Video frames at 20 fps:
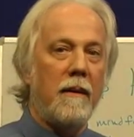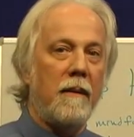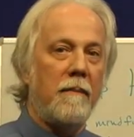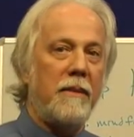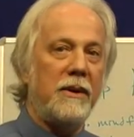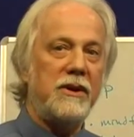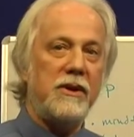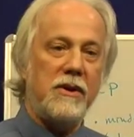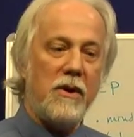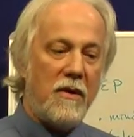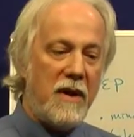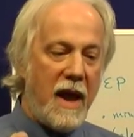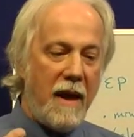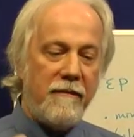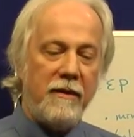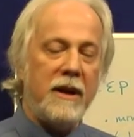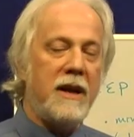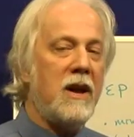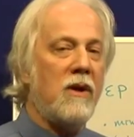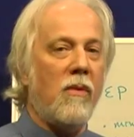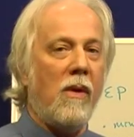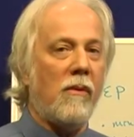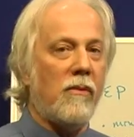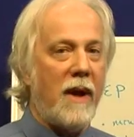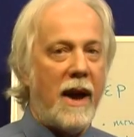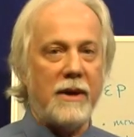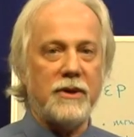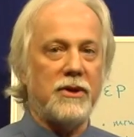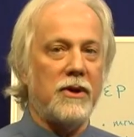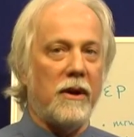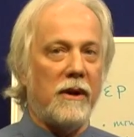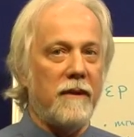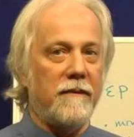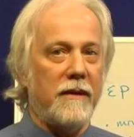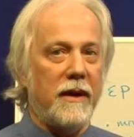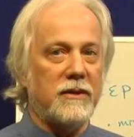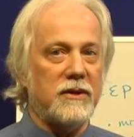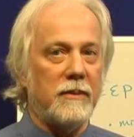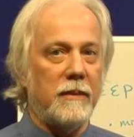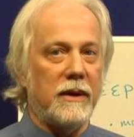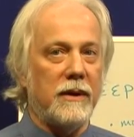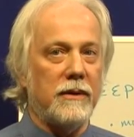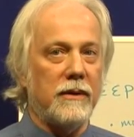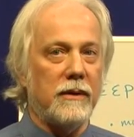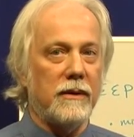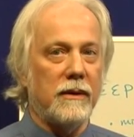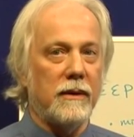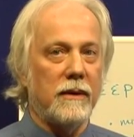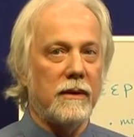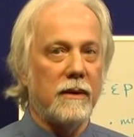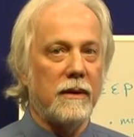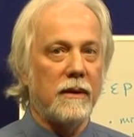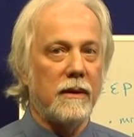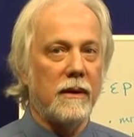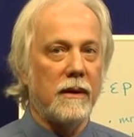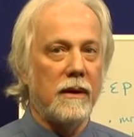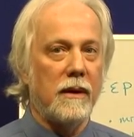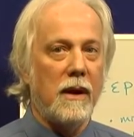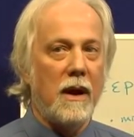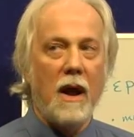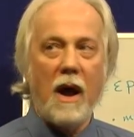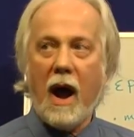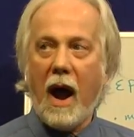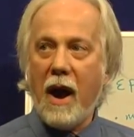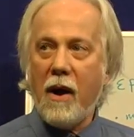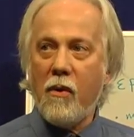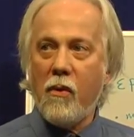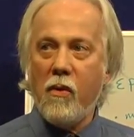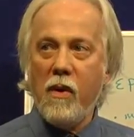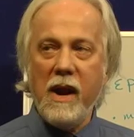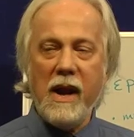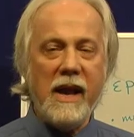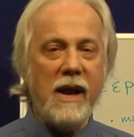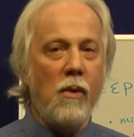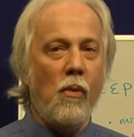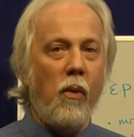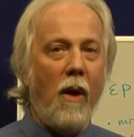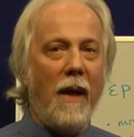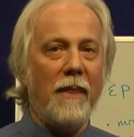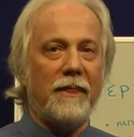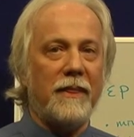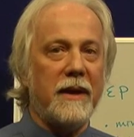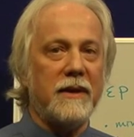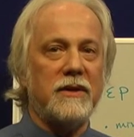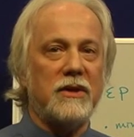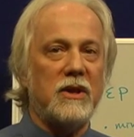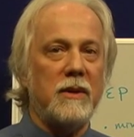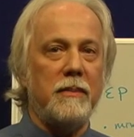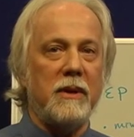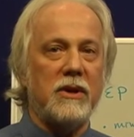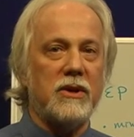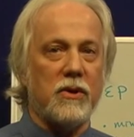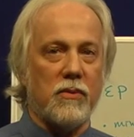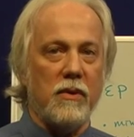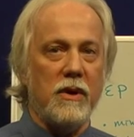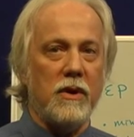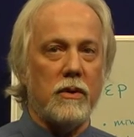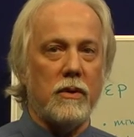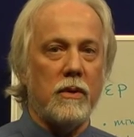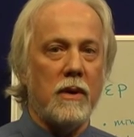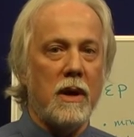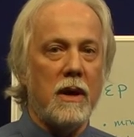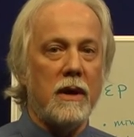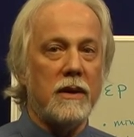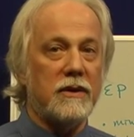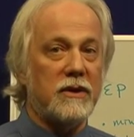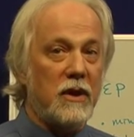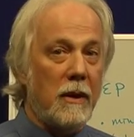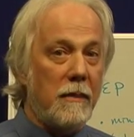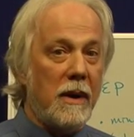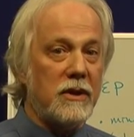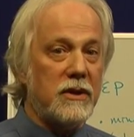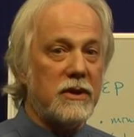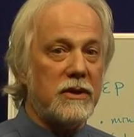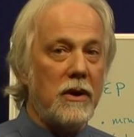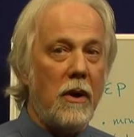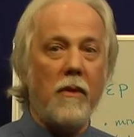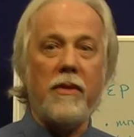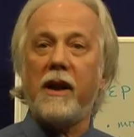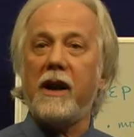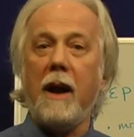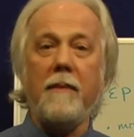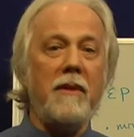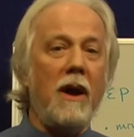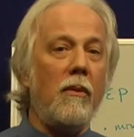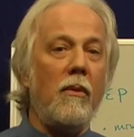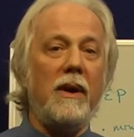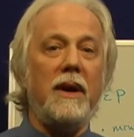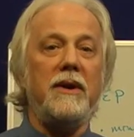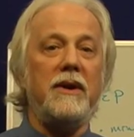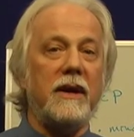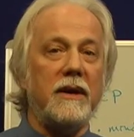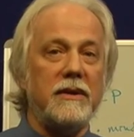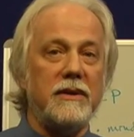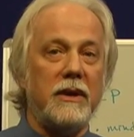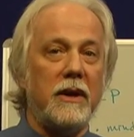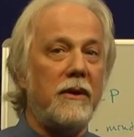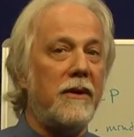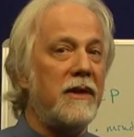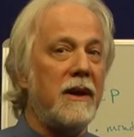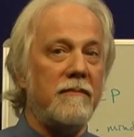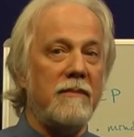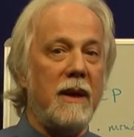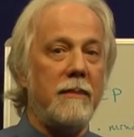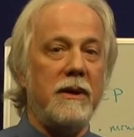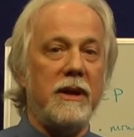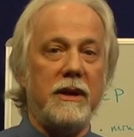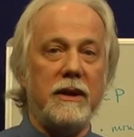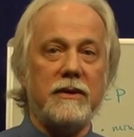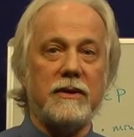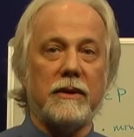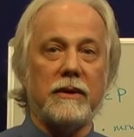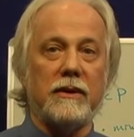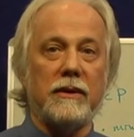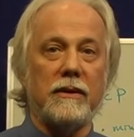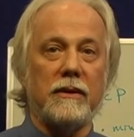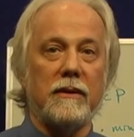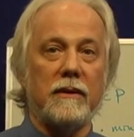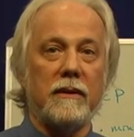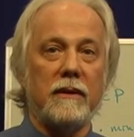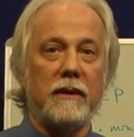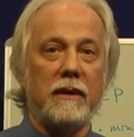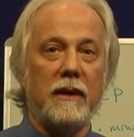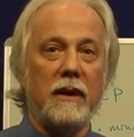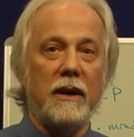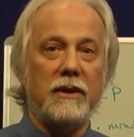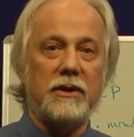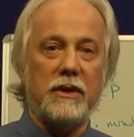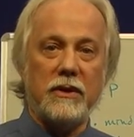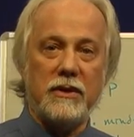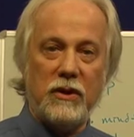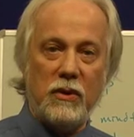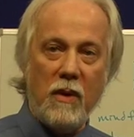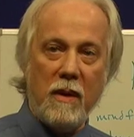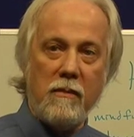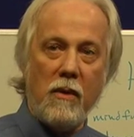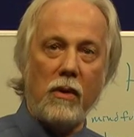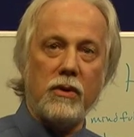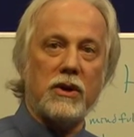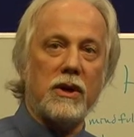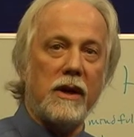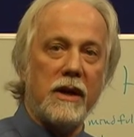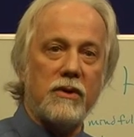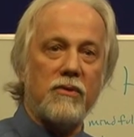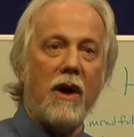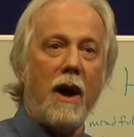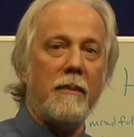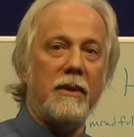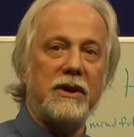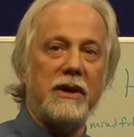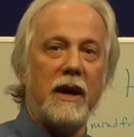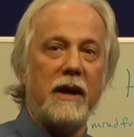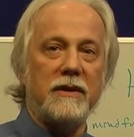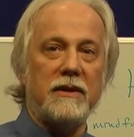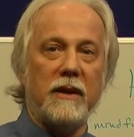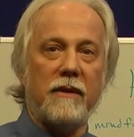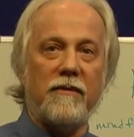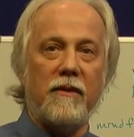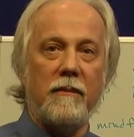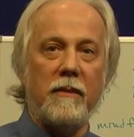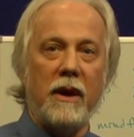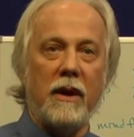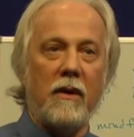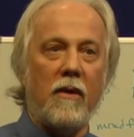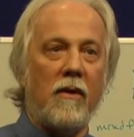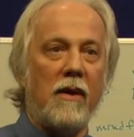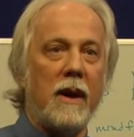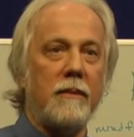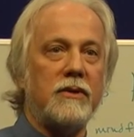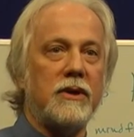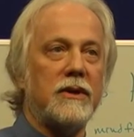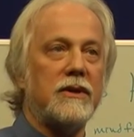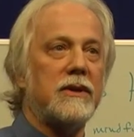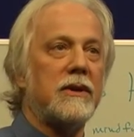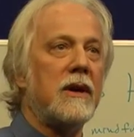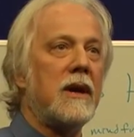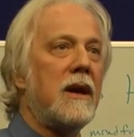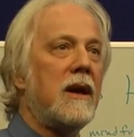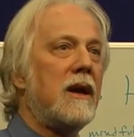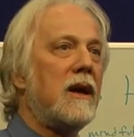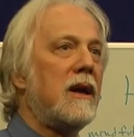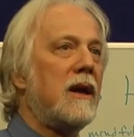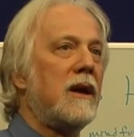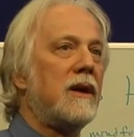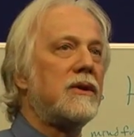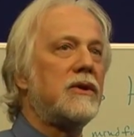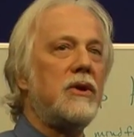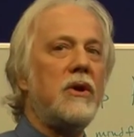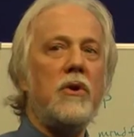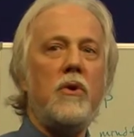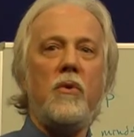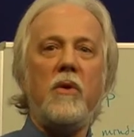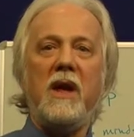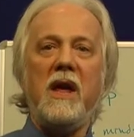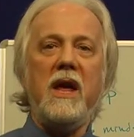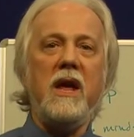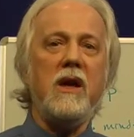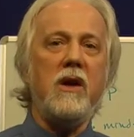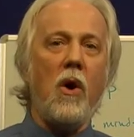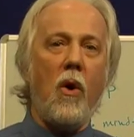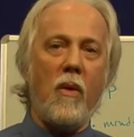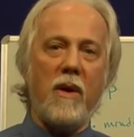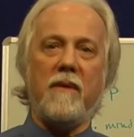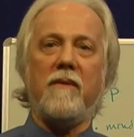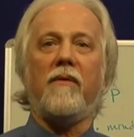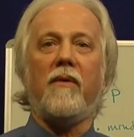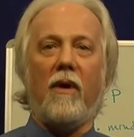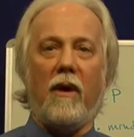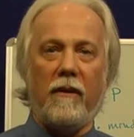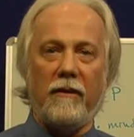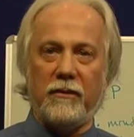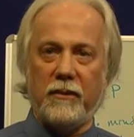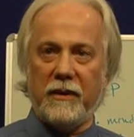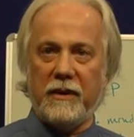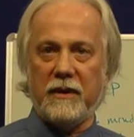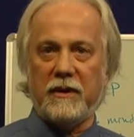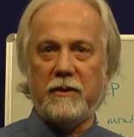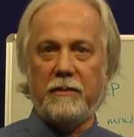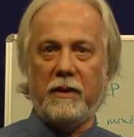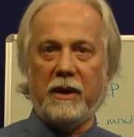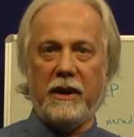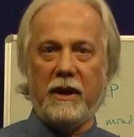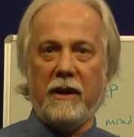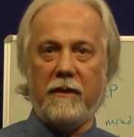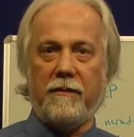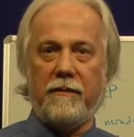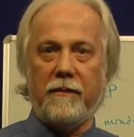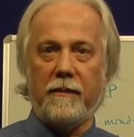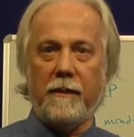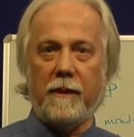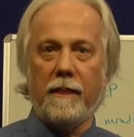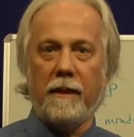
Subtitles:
but you don't have an equal rational investment. I really want this to be true, so much so that I'm not willing to consider that maybe it isn't. It's just too emotionally traumatizing for me, or I'm just too ego involved with this belief.